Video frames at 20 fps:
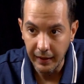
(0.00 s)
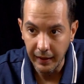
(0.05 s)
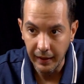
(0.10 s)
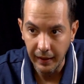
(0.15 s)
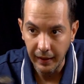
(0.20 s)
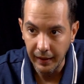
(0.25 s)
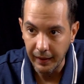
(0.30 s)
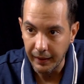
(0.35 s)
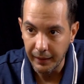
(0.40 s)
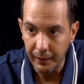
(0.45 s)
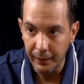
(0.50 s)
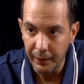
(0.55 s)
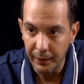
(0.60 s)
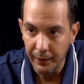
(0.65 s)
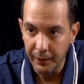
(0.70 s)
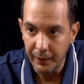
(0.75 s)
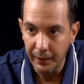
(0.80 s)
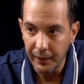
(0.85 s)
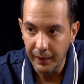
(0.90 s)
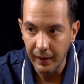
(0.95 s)

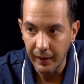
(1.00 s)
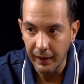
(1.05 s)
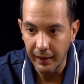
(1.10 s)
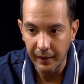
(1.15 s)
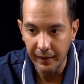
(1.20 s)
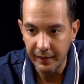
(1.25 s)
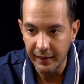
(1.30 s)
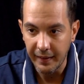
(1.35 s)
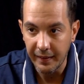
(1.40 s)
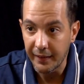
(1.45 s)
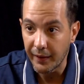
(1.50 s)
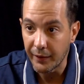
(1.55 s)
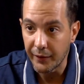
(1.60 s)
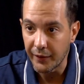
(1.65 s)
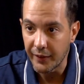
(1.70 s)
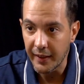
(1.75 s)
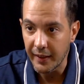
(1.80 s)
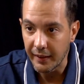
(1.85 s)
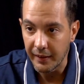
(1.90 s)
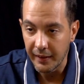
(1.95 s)

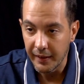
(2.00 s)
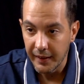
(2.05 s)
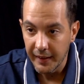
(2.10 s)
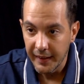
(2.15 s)
10,000 yen.